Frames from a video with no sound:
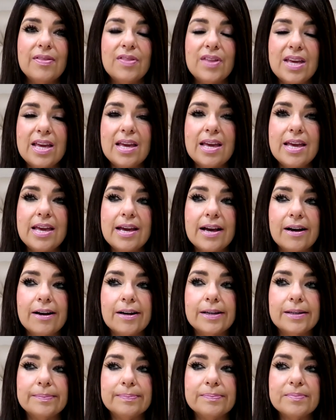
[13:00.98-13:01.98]
the
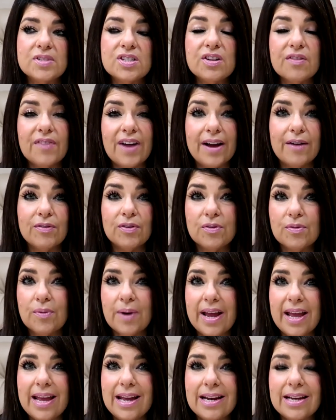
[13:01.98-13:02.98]
survival
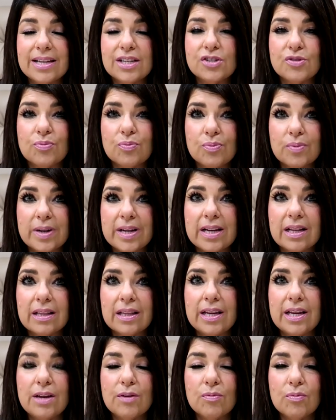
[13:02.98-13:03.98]
rate is
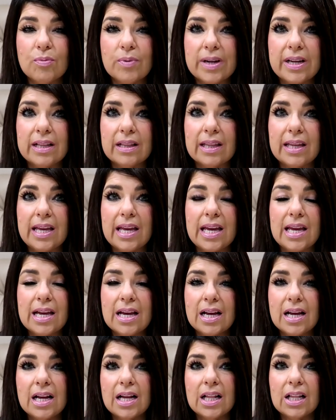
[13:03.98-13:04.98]
really, really
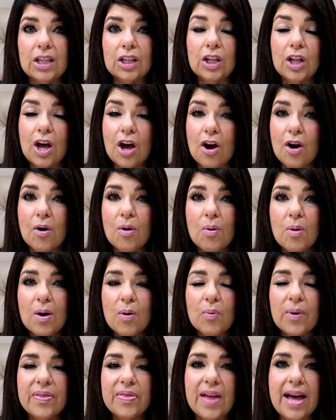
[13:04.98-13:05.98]

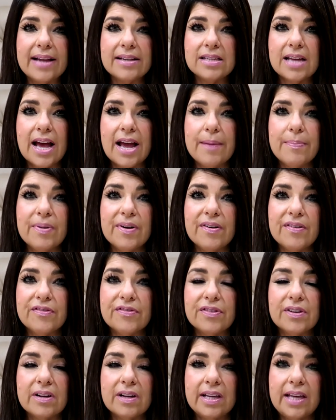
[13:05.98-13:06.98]
low with that type of
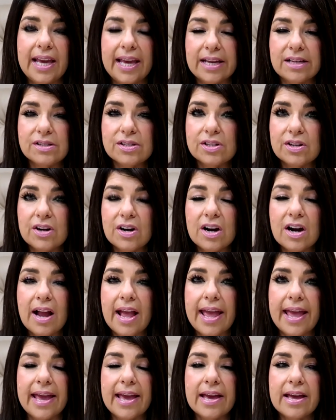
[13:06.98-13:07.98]
cancer,
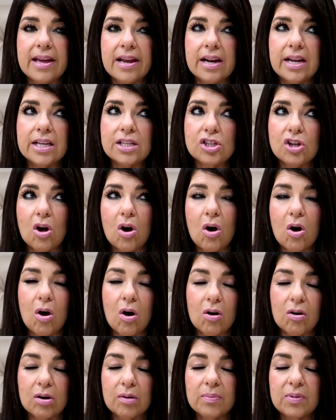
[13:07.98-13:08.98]
and it's
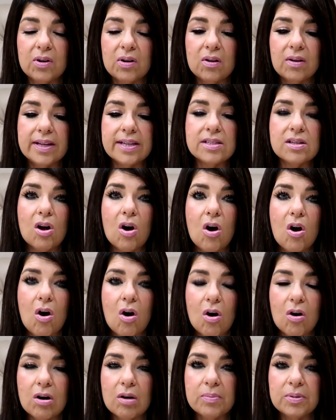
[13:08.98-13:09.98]
horrible. It's a
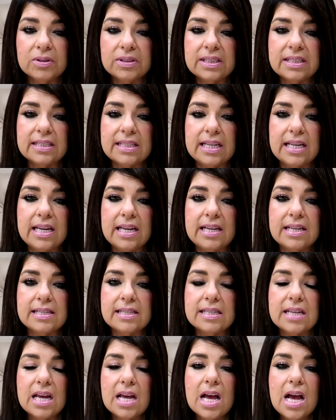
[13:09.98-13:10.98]
horrible
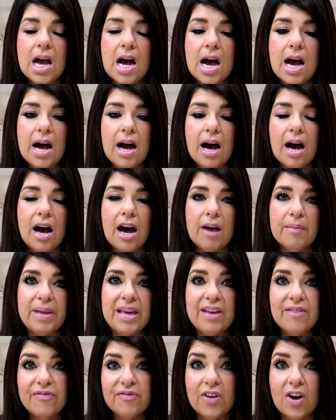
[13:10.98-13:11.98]
disease.
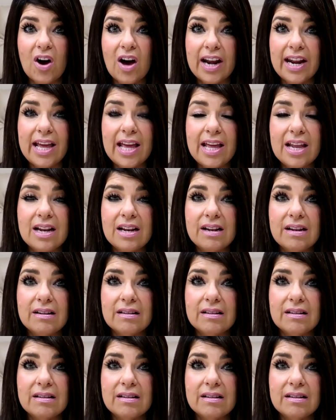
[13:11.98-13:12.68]
He fought it